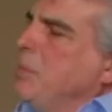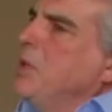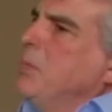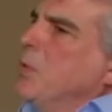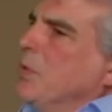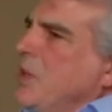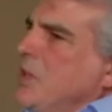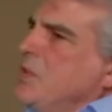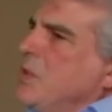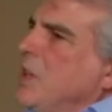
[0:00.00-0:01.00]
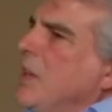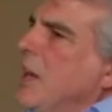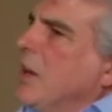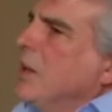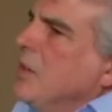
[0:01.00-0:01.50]
people's history
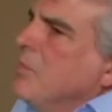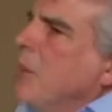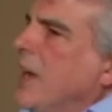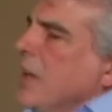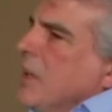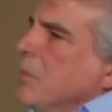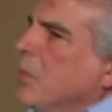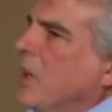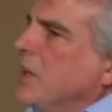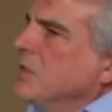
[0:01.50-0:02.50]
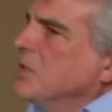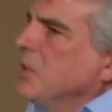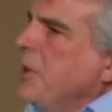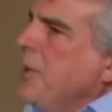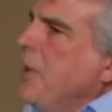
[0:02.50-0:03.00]
narrative back in place
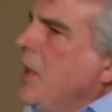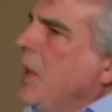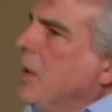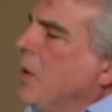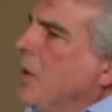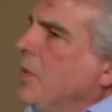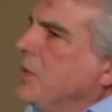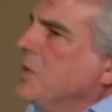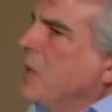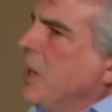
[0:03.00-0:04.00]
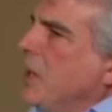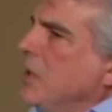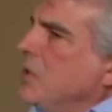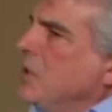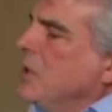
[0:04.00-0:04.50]
and on the
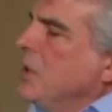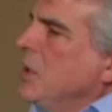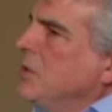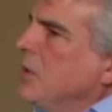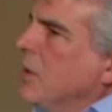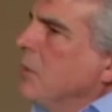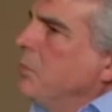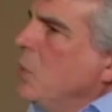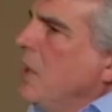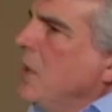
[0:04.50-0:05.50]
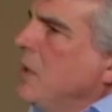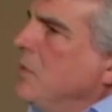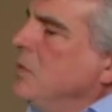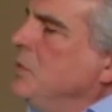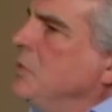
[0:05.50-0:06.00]
stage. So the play
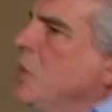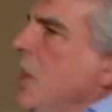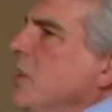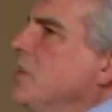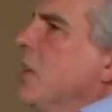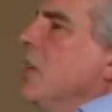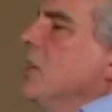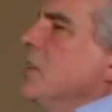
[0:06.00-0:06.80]
John saw,